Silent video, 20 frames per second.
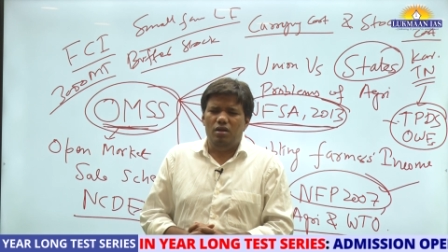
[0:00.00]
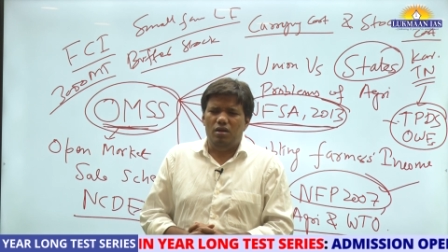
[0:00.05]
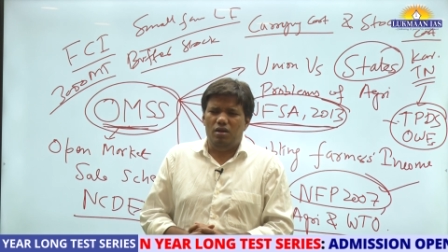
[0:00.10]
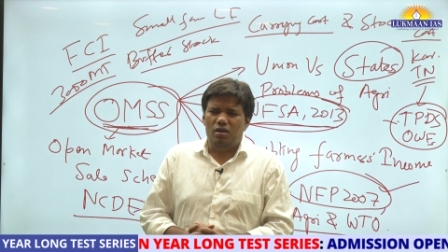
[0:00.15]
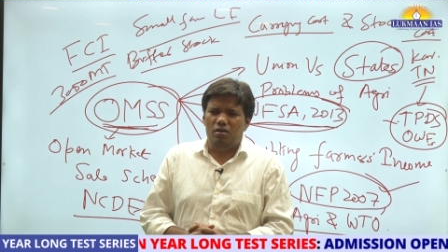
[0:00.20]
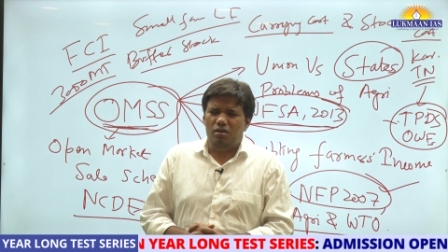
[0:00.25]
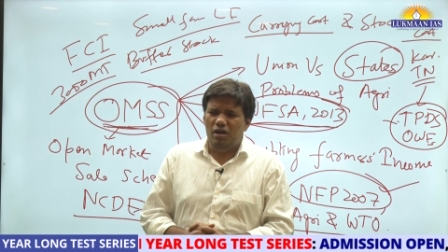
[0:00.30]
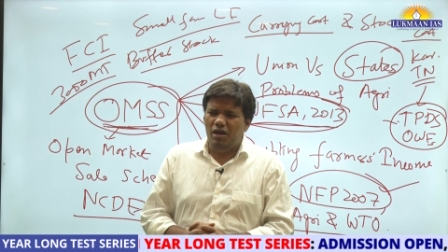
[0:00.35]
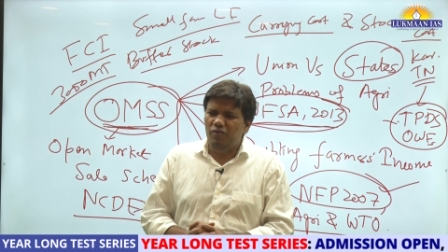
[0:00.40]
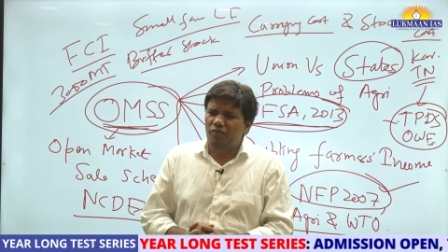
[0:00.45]
Uh,
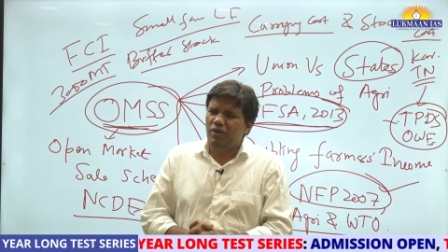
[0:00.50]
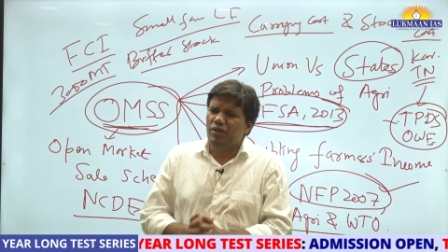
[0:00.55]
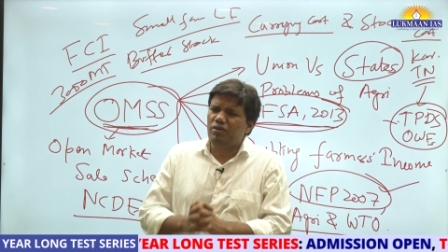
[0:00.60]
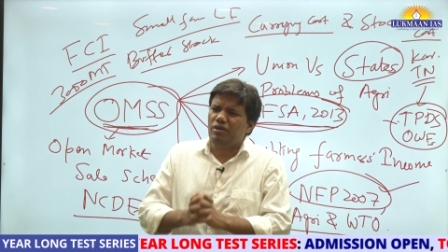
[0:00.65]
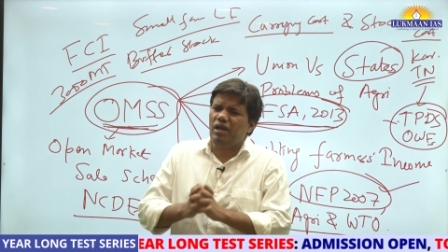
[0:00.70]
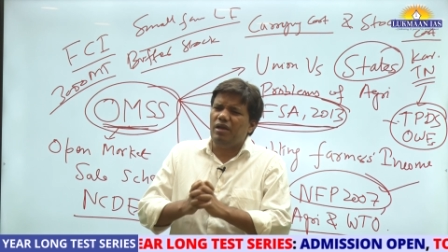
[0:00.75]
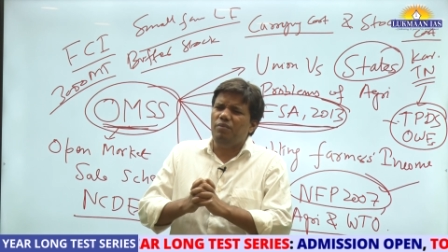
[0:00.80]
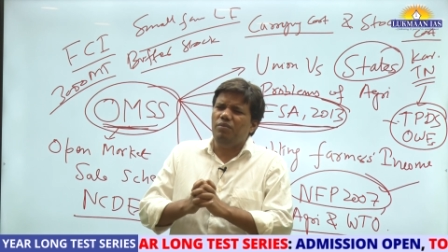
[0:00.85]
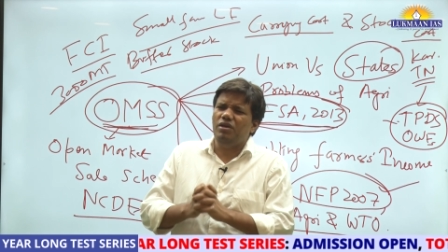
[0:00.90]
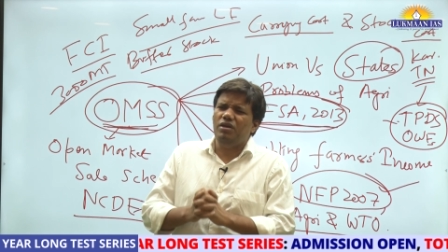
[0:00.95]
invest
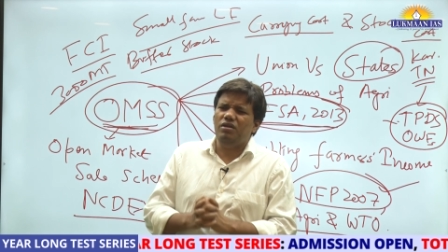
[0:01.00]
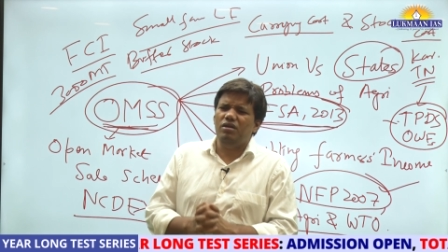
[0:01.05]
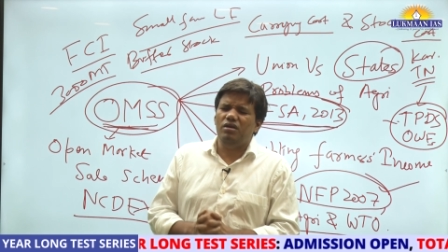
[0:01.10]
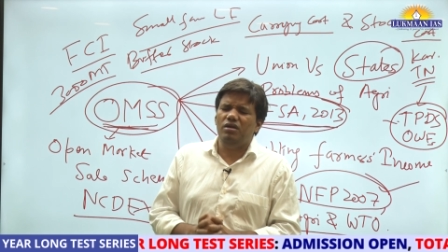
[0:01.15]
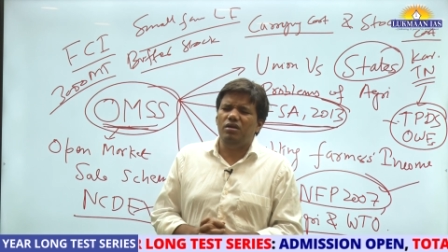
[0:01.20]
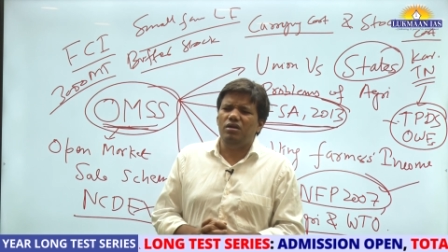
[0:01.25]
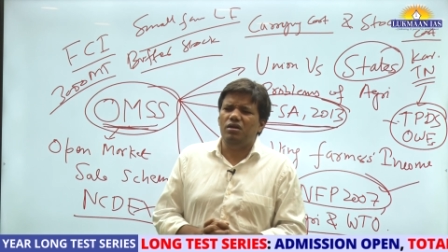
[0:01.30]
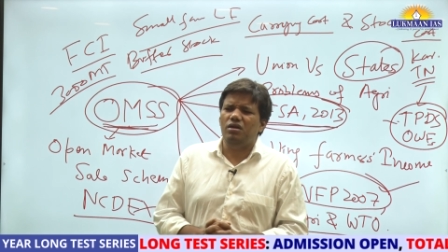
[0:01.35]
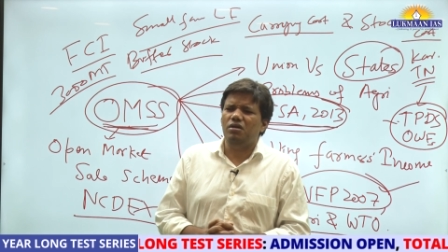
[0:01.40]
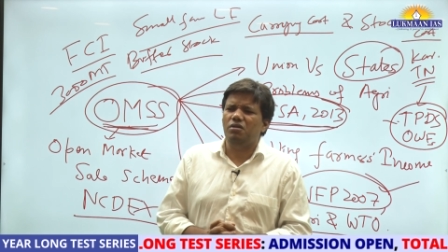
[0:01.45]
time in
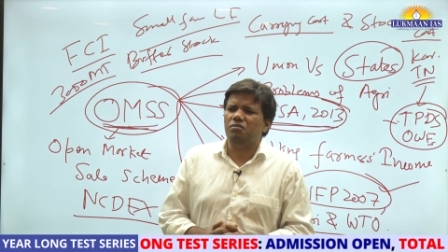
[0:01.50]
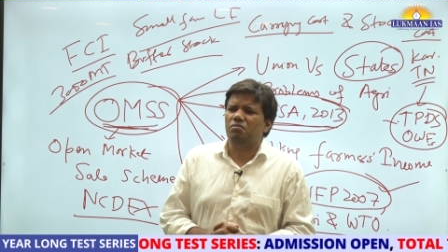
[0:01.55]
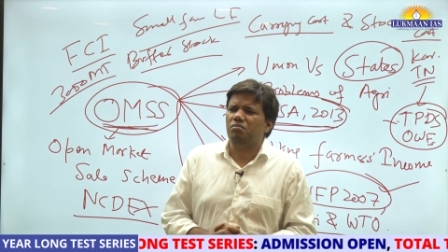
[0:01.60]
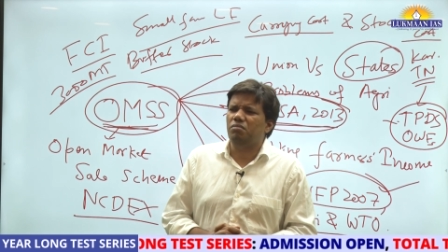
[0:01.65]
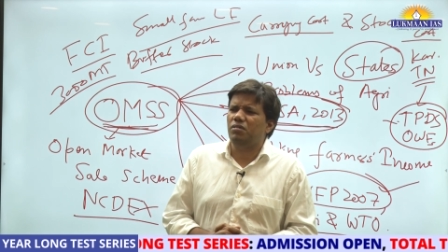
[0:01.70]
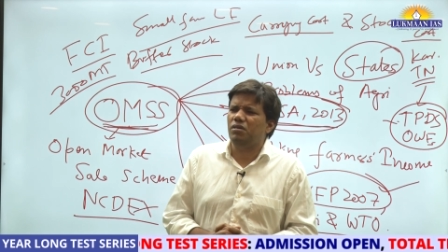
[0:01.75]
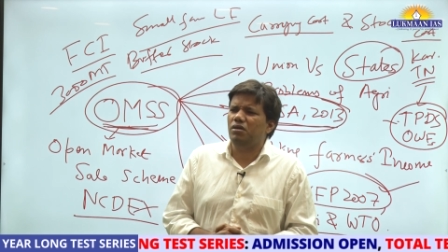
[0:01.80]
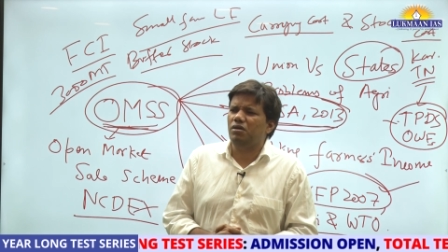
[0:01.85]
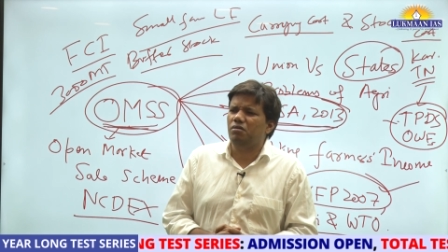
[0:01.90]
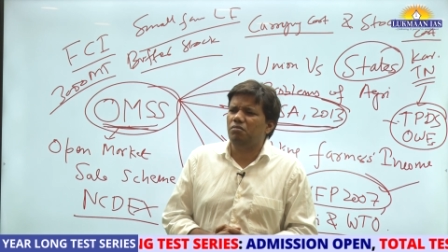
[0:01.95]
uh,
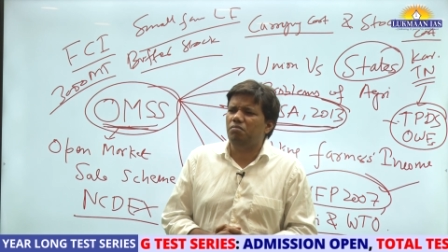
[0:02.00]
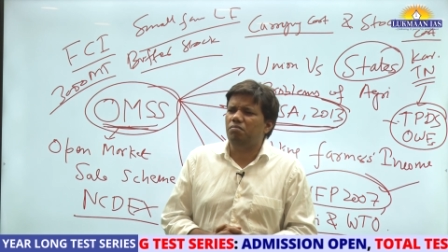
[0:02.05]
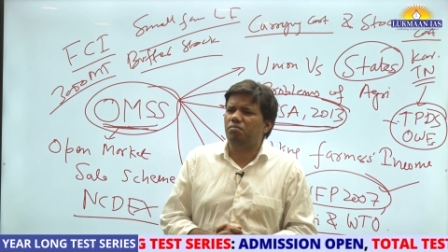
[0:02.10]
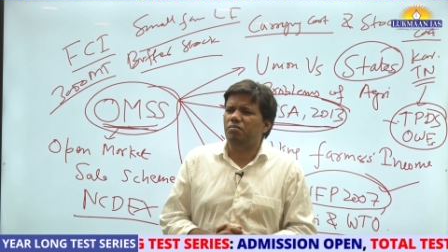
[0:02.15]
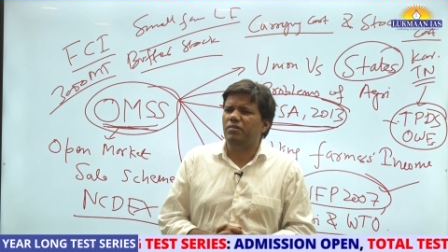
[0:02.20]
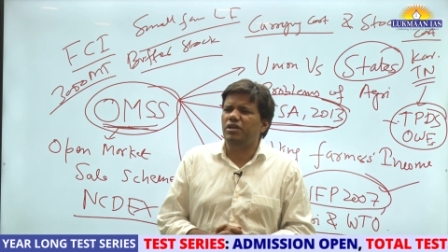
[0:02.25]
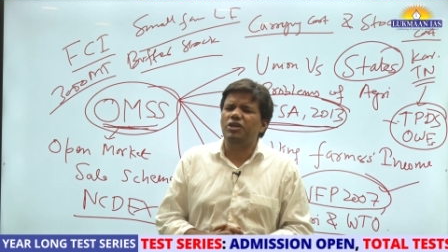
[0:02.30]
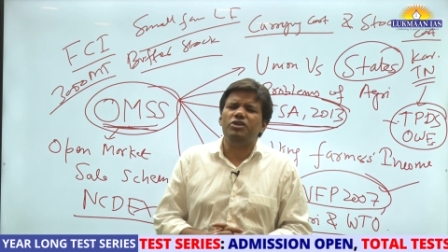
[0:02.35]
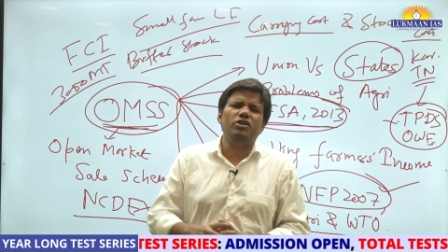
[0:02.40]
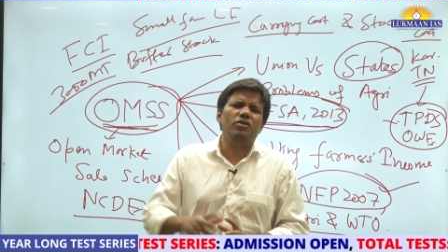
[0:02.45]
uh
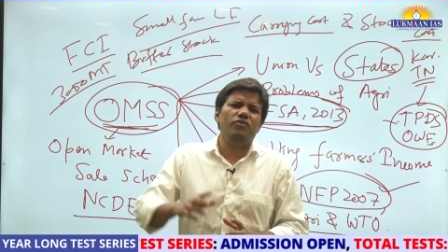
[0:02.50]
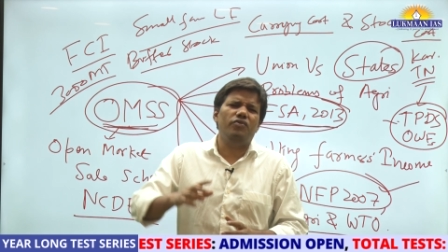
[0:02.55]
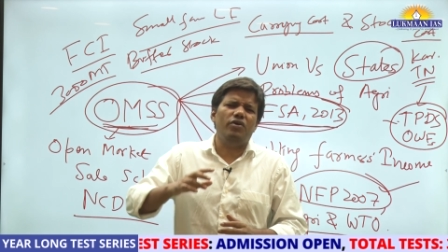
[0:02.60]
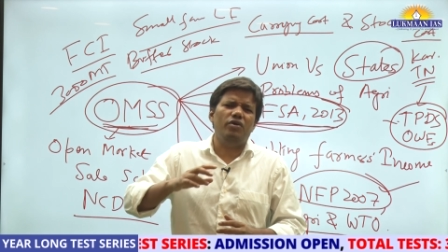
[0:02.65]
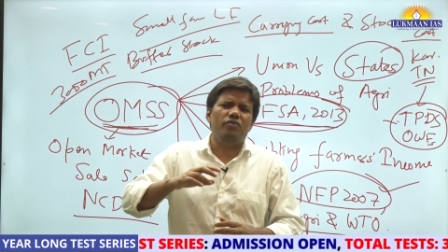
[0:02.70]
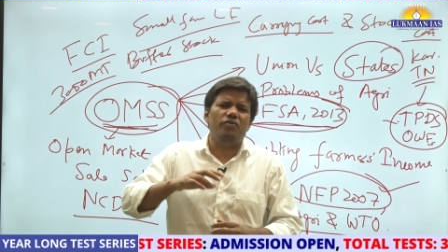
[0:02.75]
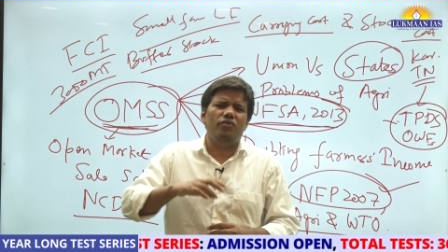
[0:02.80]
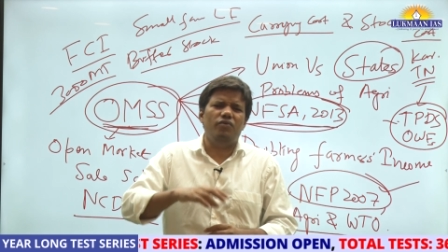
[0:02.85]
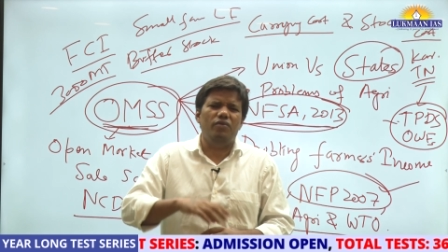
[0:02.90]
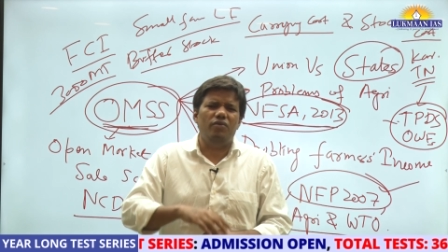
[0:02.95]
national
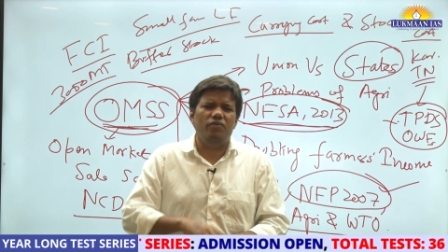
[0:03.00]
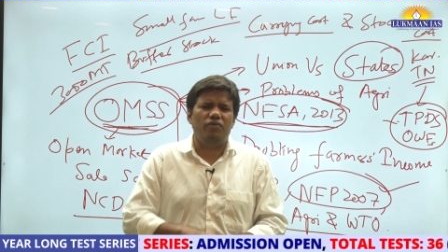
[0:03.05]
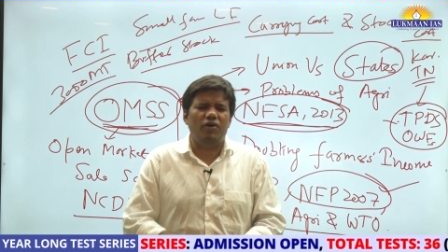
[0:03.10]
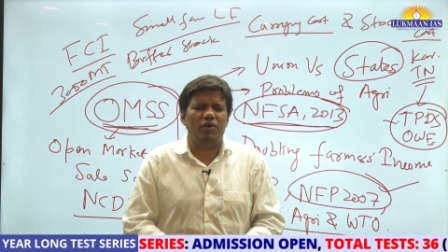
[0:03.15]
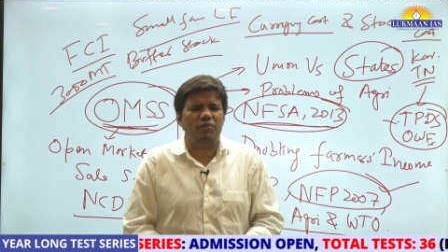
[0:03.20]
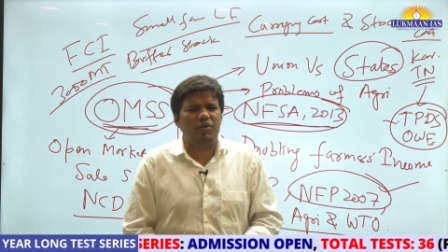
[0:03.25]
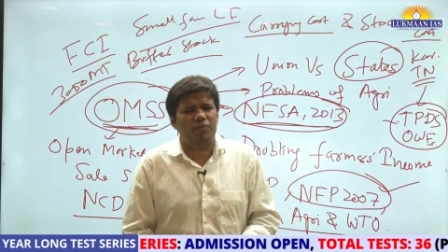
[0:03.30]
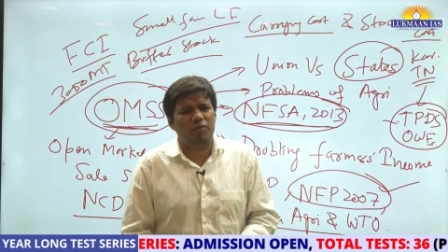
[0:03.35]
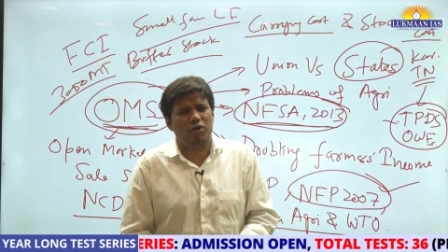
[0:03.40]
for, farmer